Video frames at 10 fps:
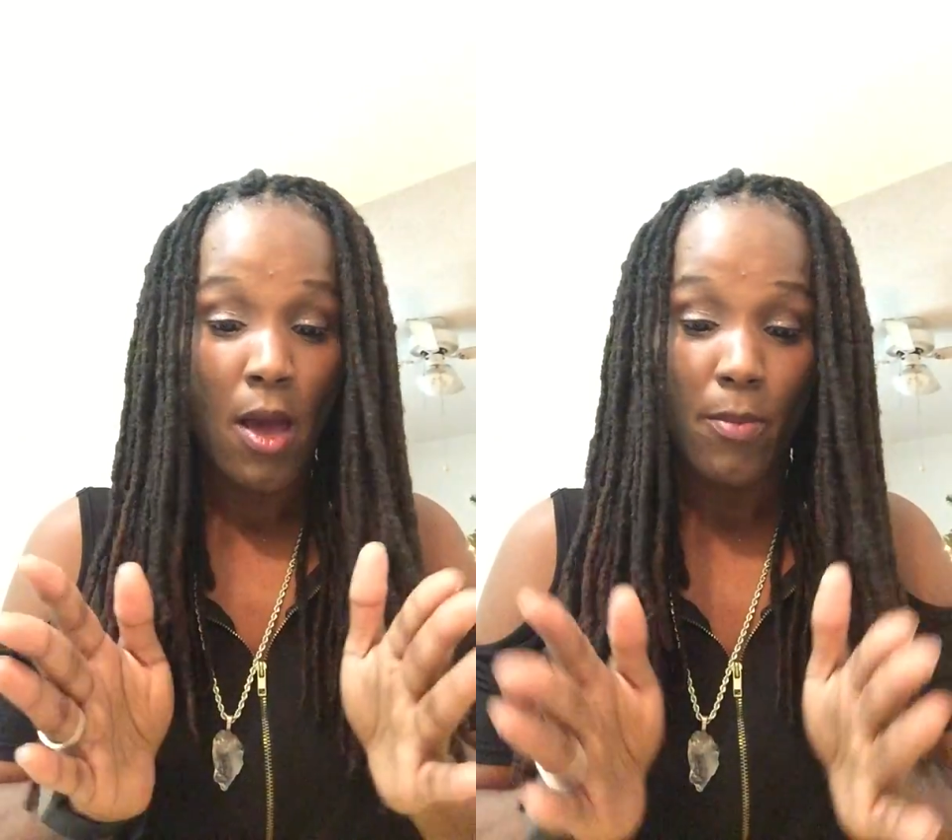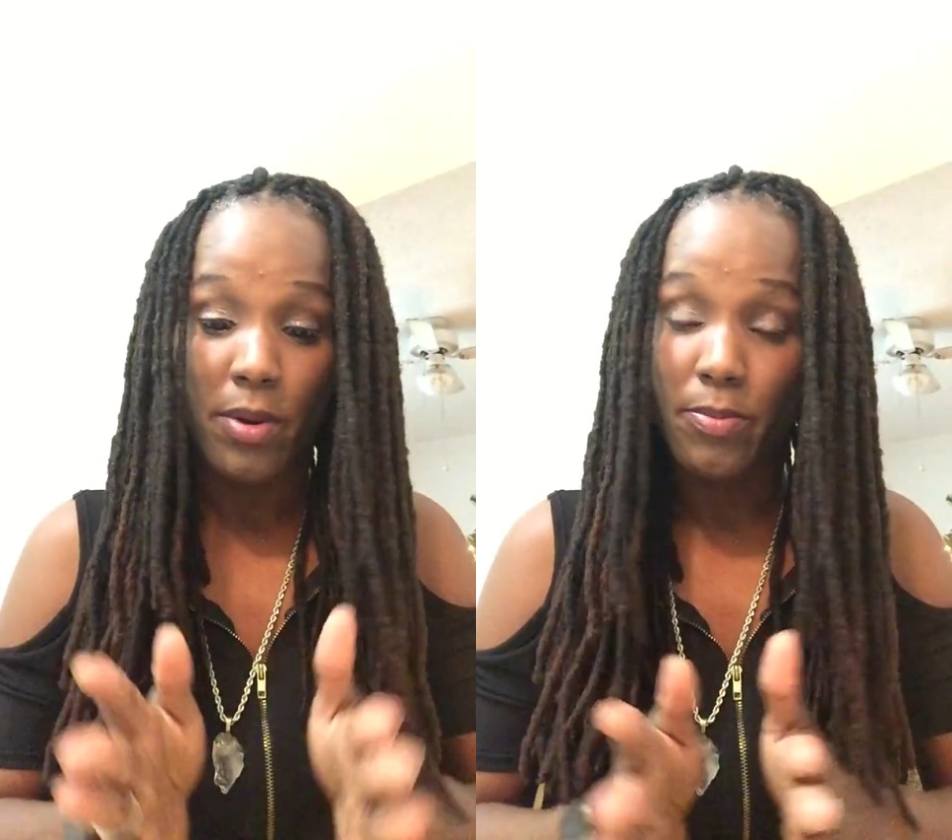
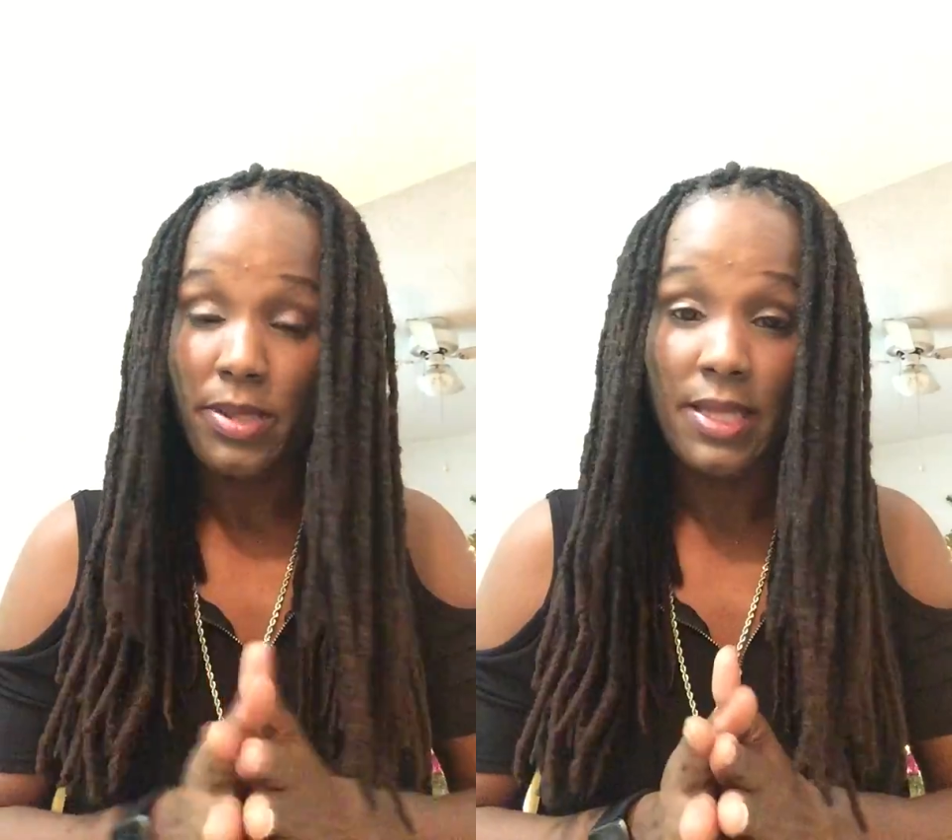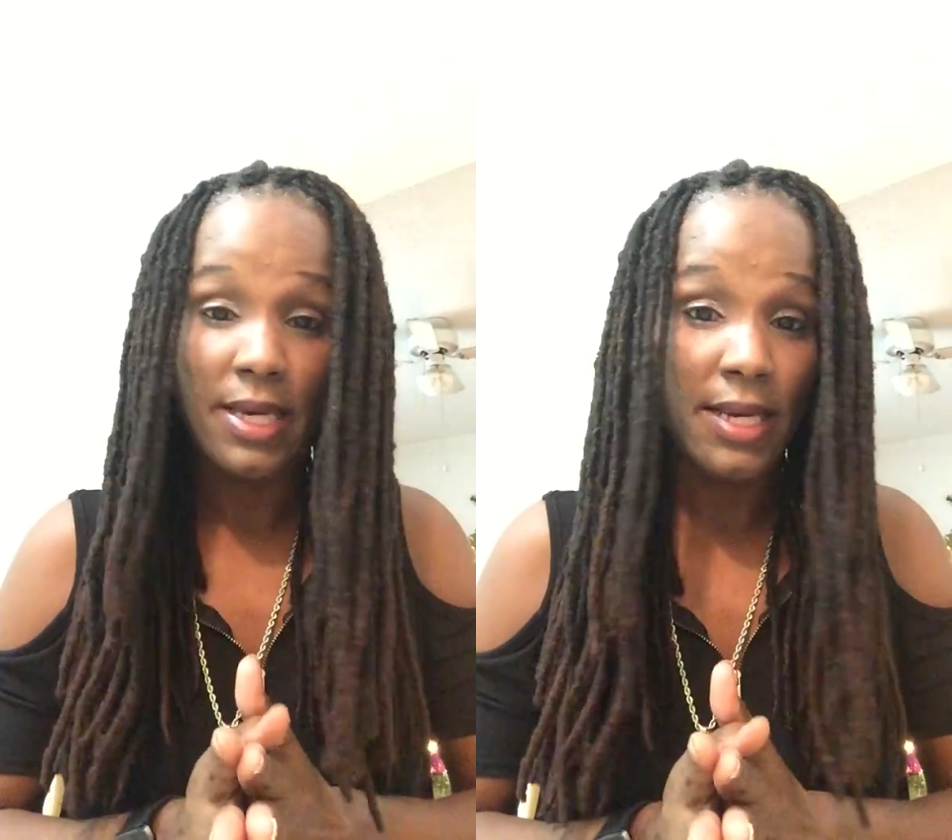but
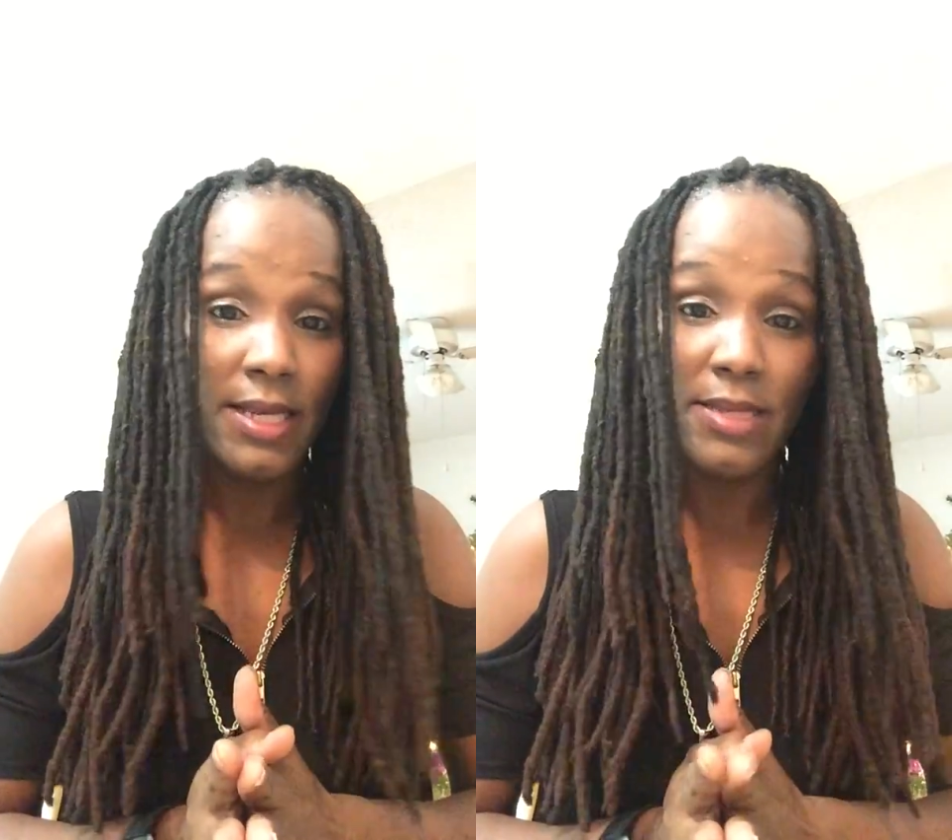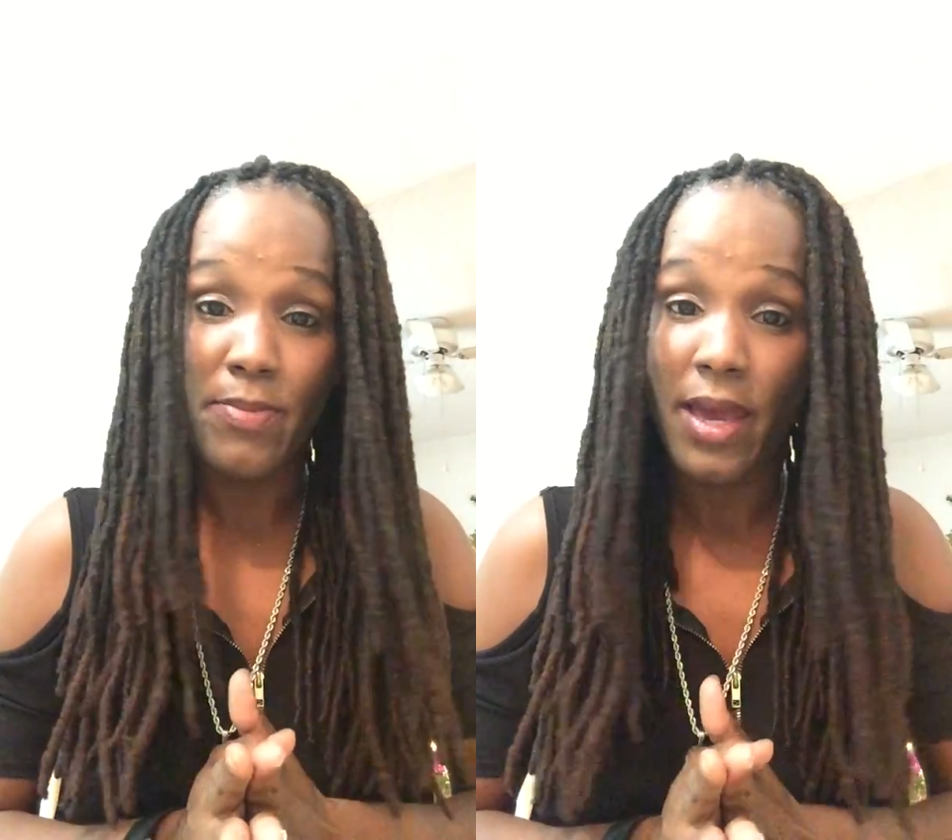
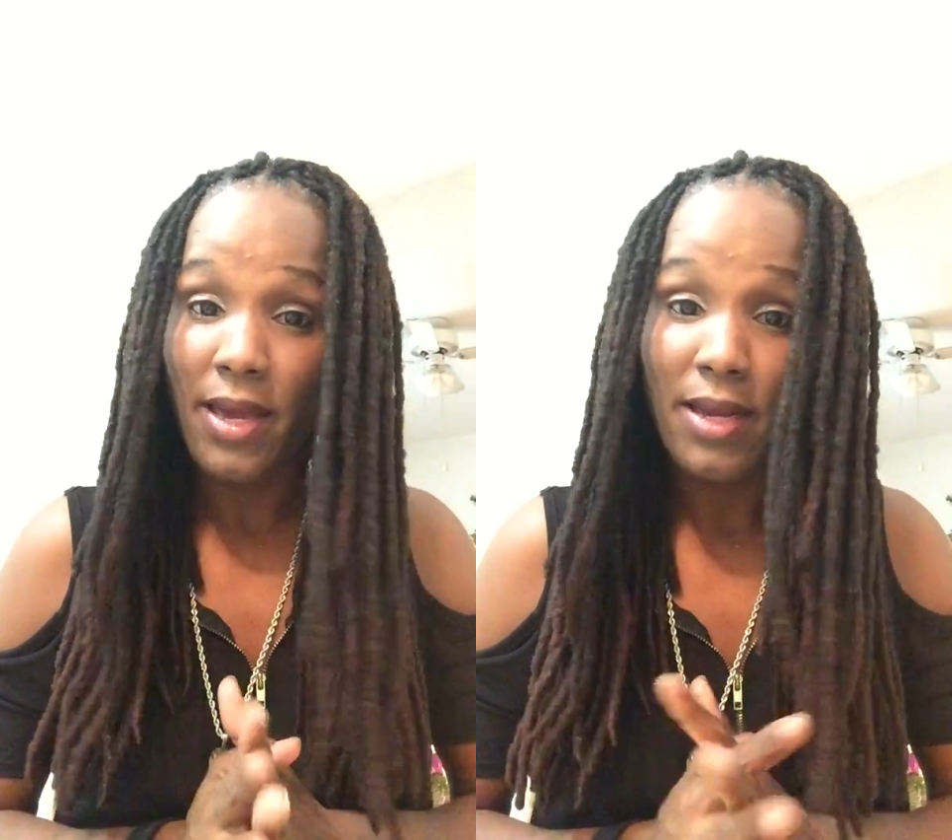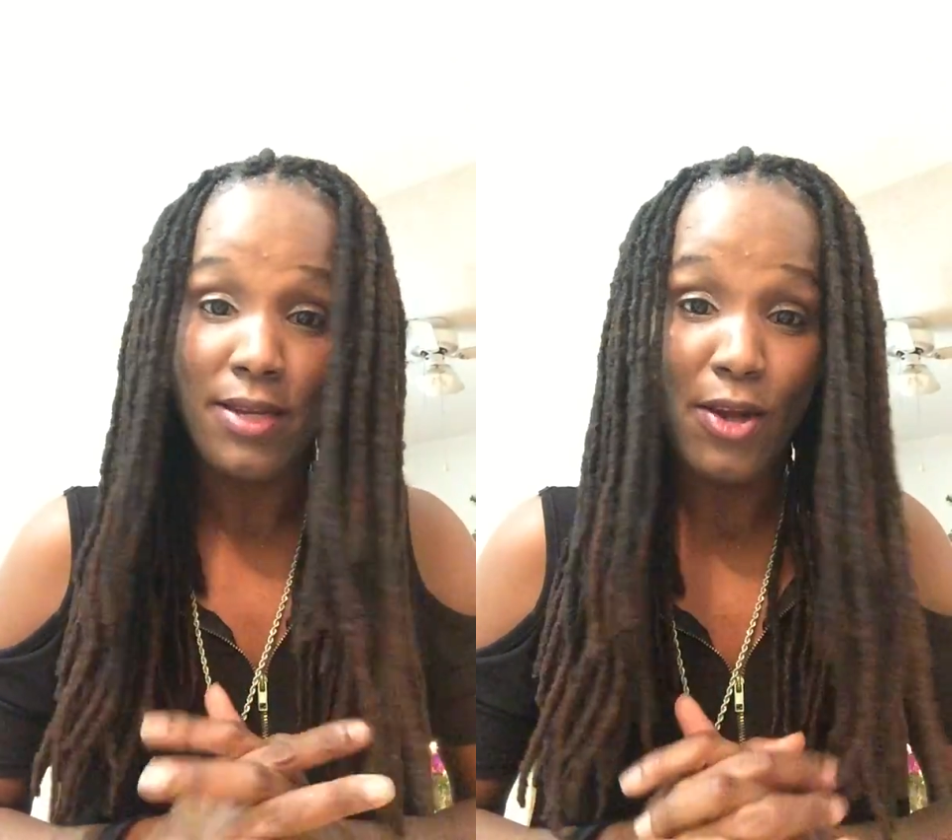please
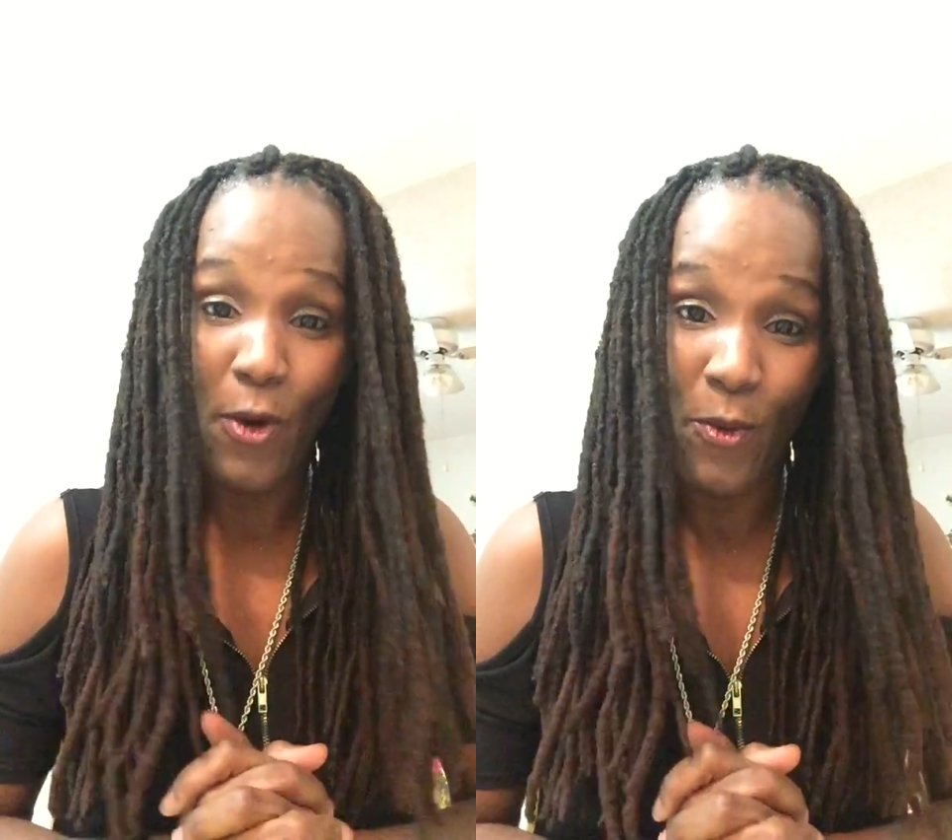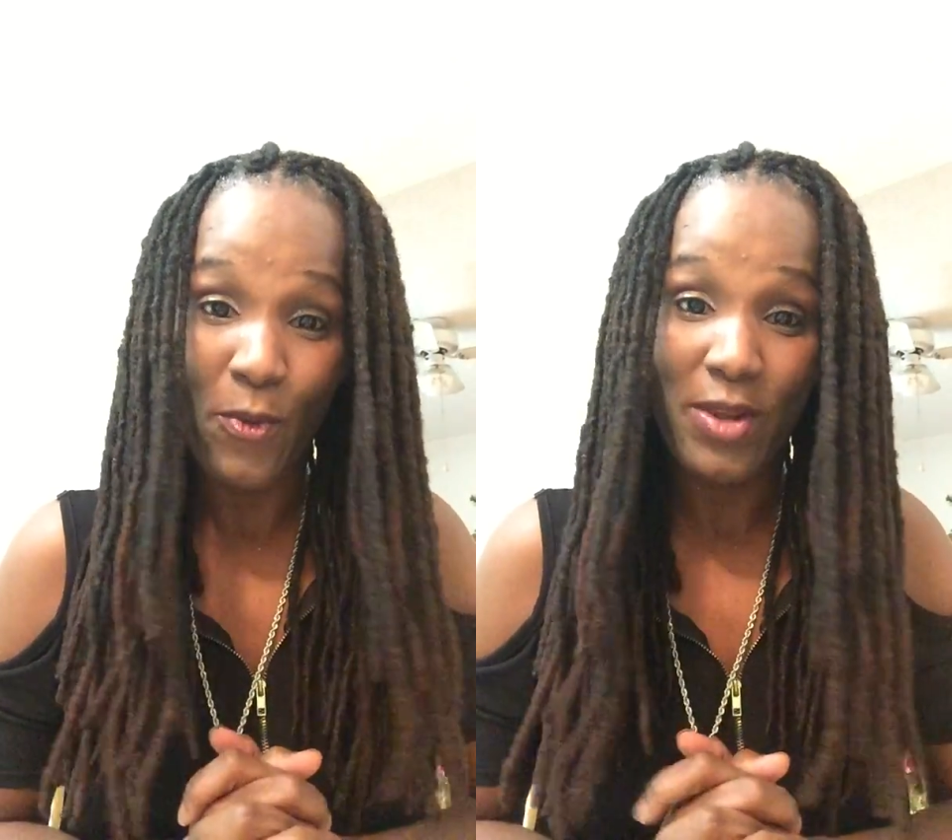make it
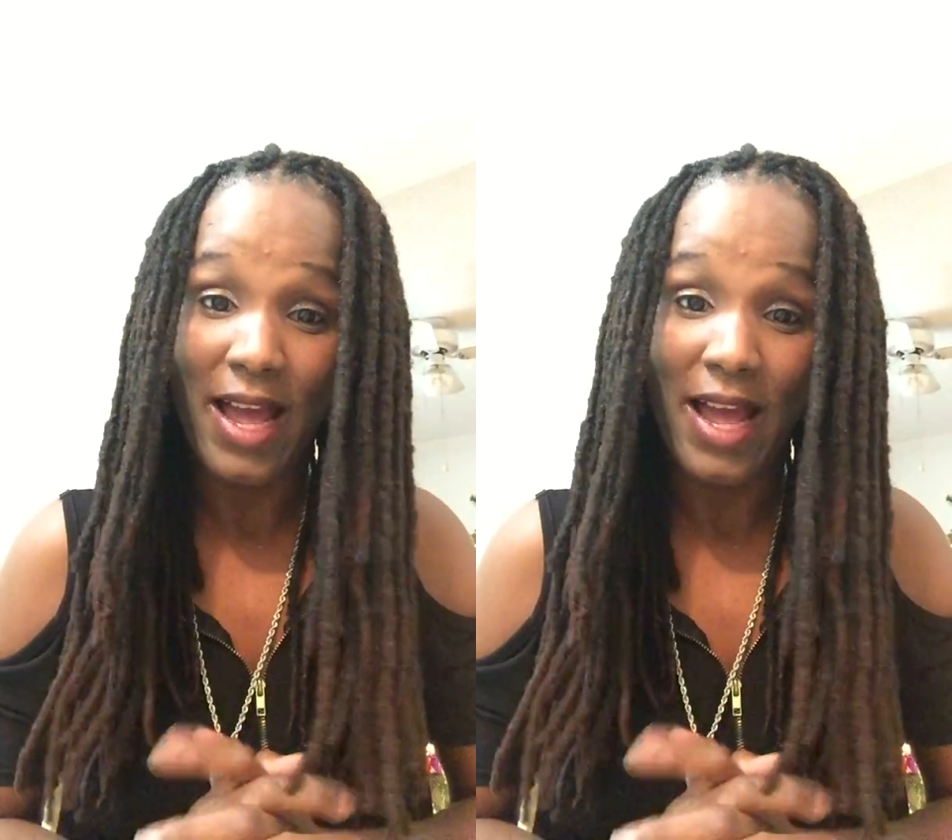known,